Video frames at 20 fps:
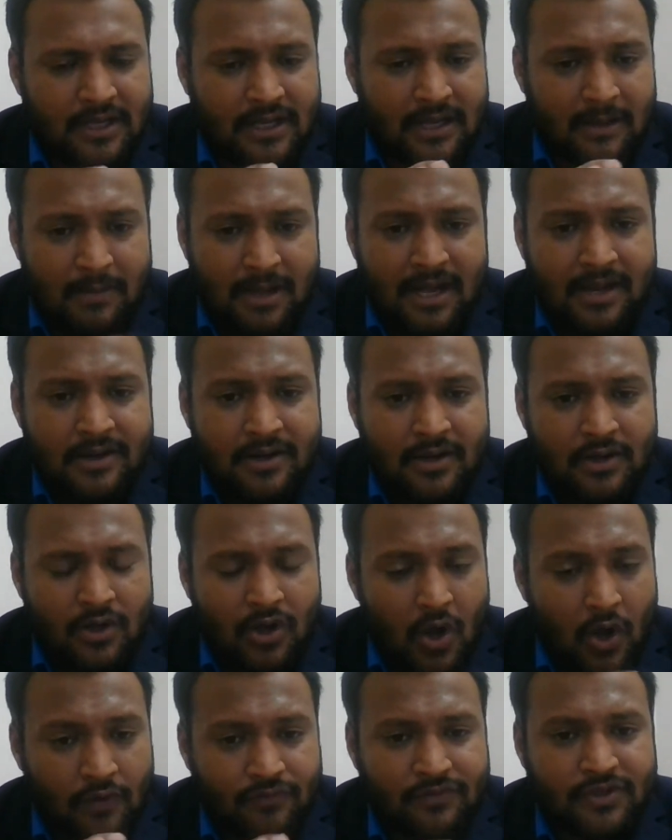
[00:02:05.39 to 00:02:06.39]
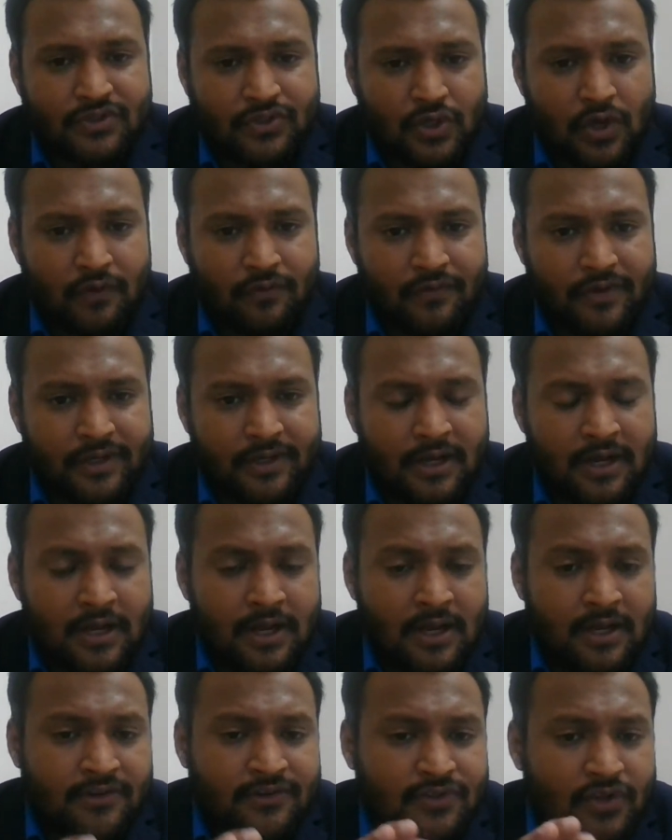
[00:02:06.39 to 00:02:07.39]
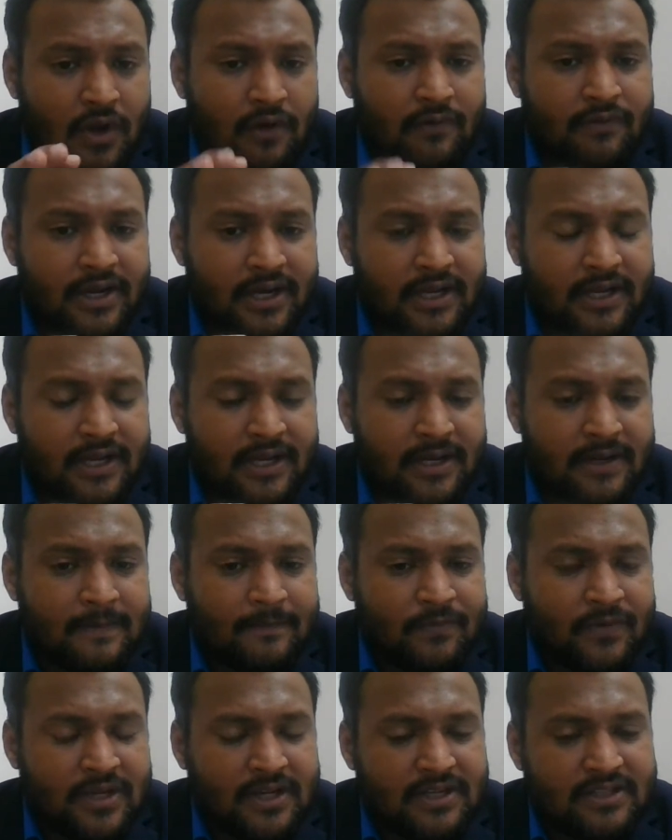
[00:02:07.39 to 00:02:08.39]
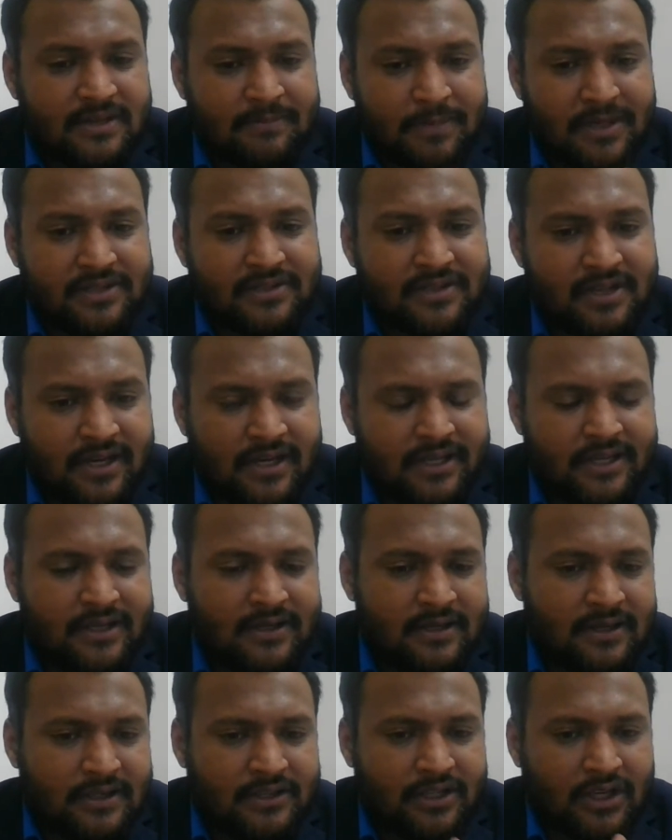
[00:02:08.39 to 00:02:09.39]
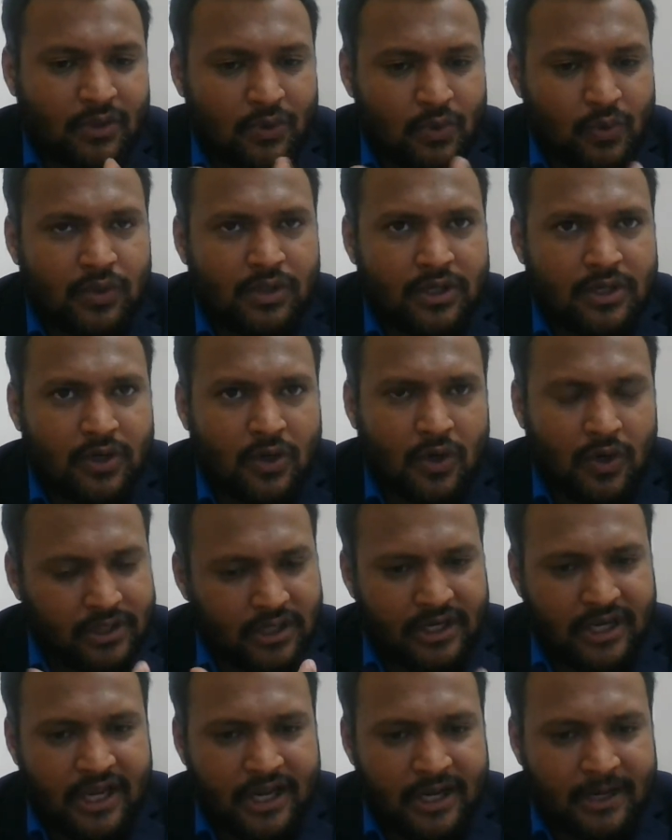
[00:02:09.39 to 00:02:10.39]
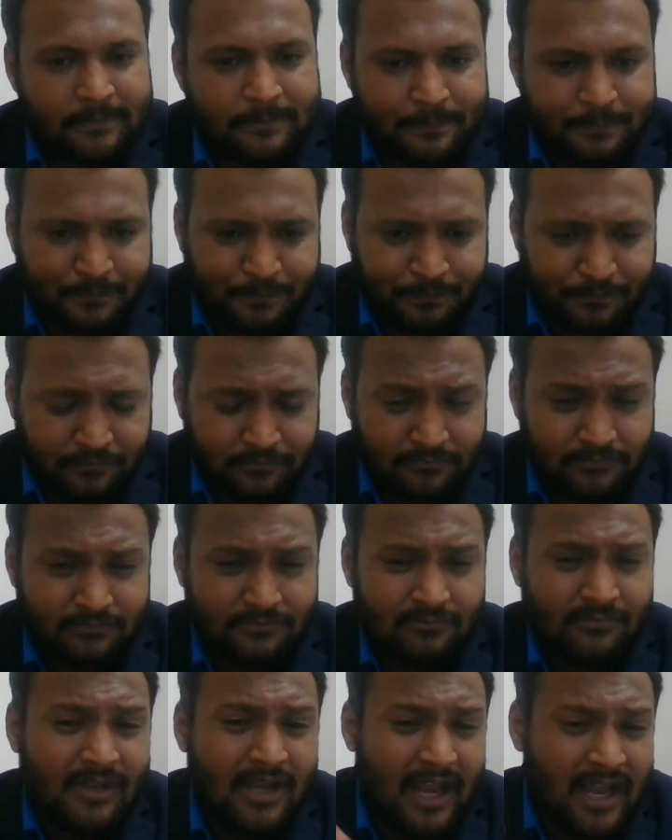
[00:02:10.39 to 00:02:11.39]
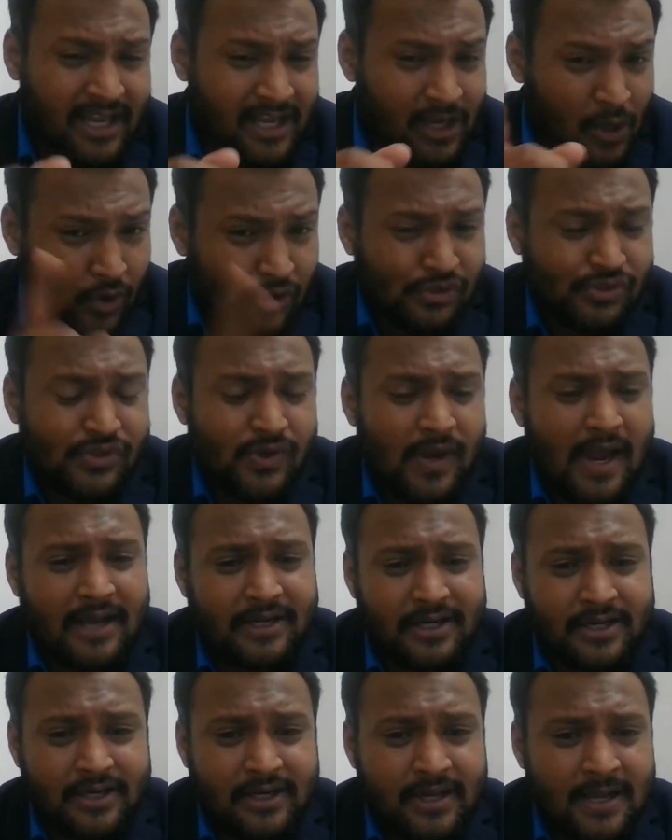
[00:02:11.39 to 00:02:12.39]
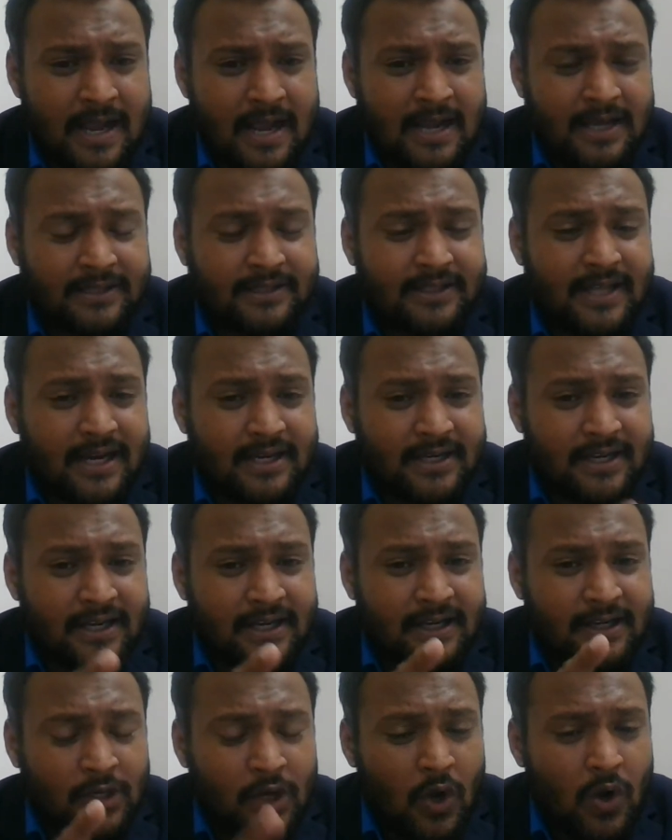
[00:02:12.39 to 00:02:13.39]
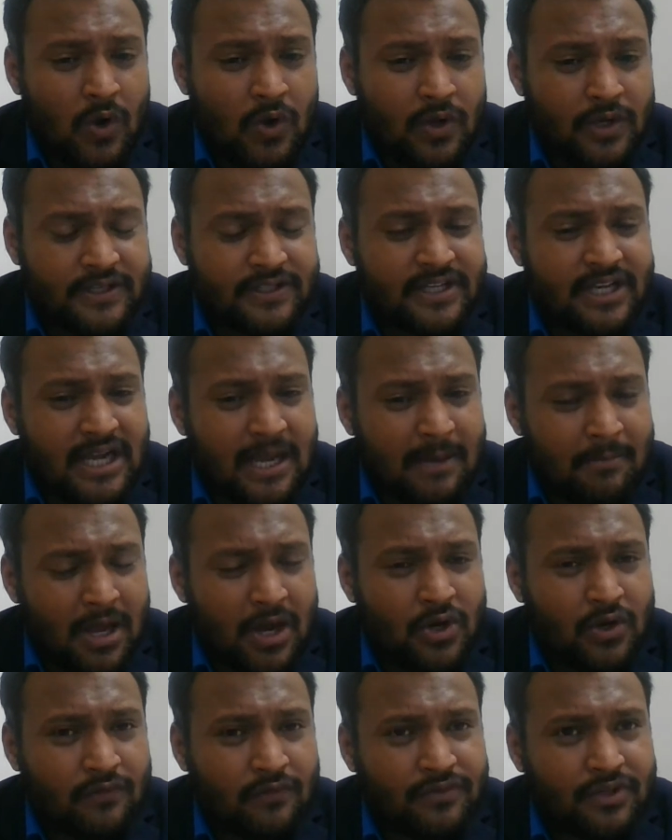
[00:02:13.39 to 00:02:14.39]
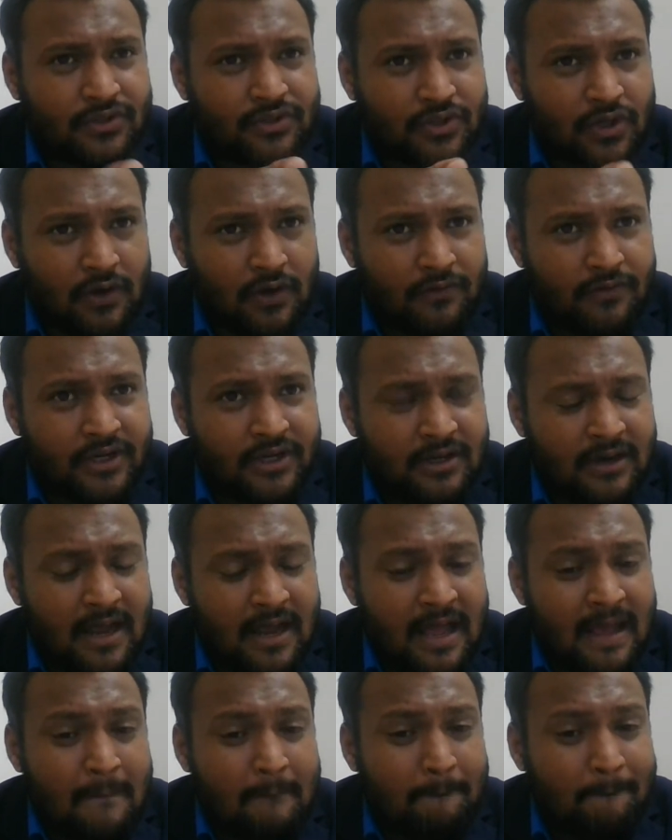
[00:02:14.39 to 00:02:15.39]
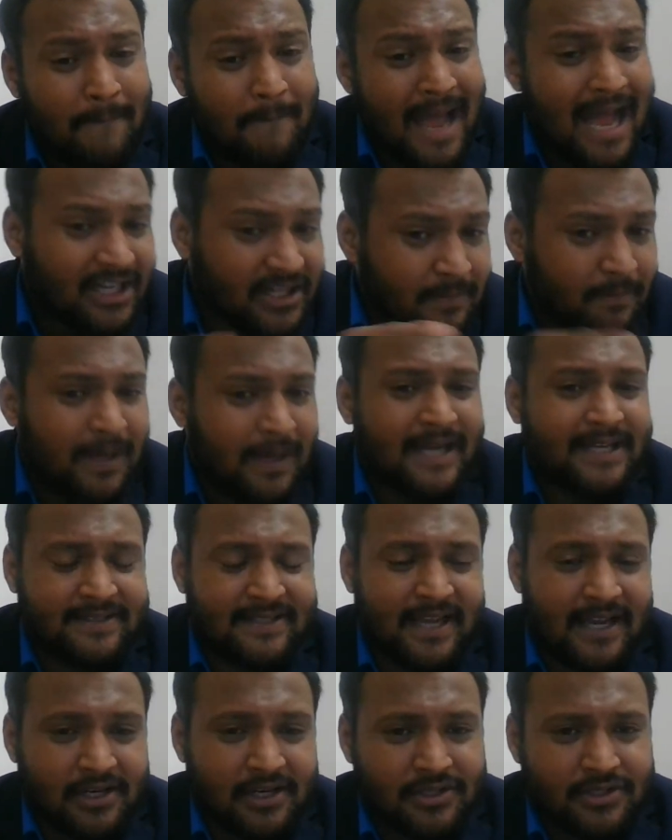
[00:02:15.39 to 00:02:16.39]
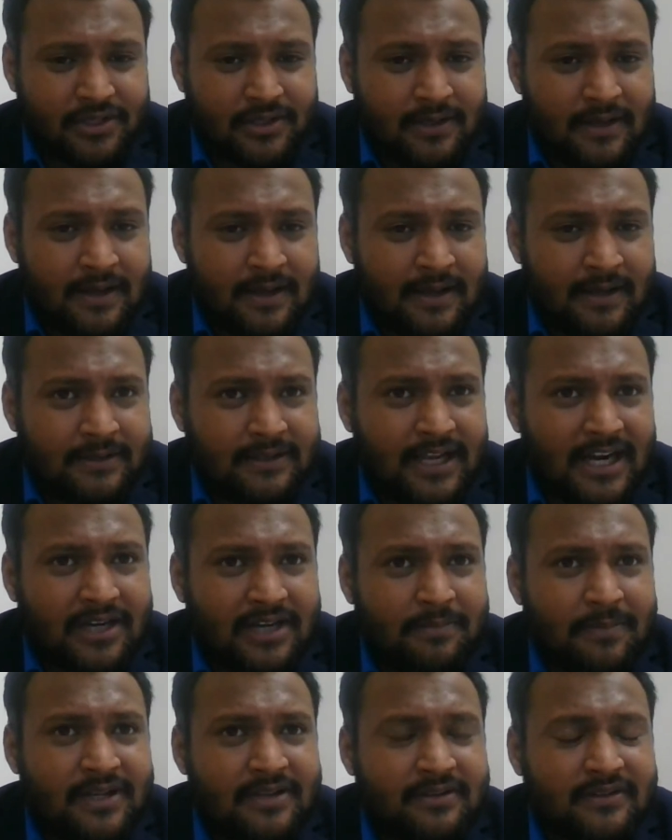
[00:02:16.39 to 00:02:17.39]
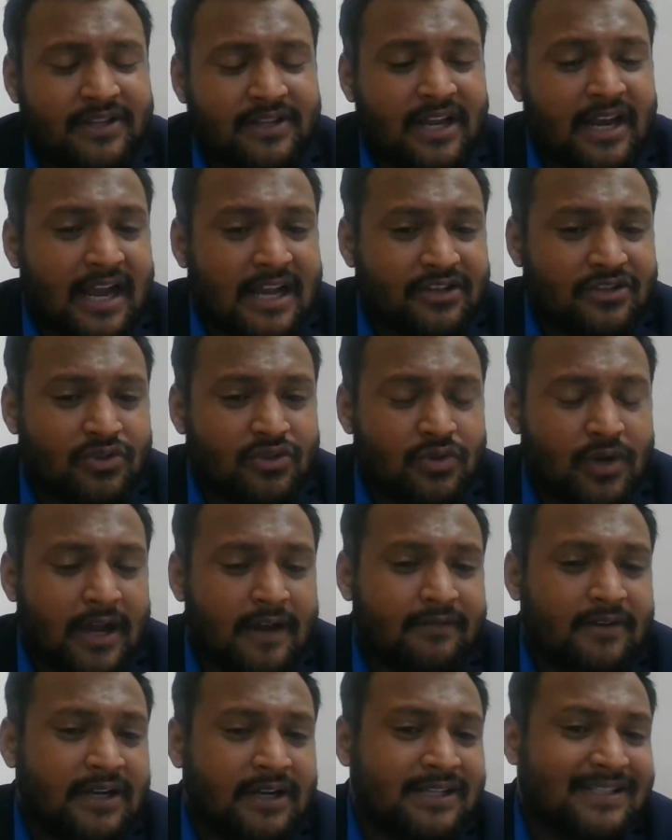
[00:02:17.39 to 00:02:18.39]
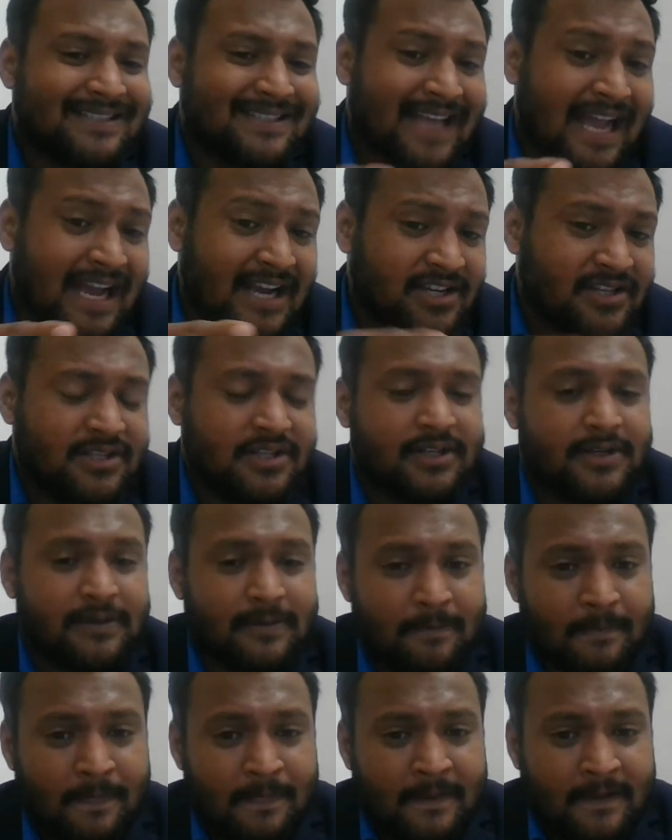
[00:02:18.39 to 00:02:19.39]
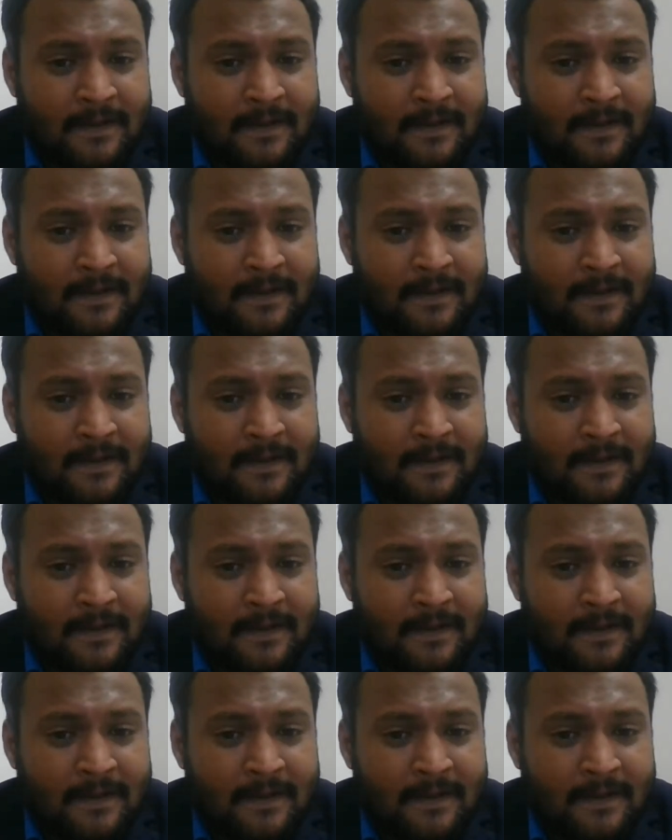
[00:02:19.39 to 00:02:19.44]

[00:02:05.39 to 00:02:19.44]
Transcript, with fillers: Command of the sovereign. Sovereign here is basically the ruler or the king. He also added that law is the command of the sovereign backed by sanction. That means there has to have a sanction.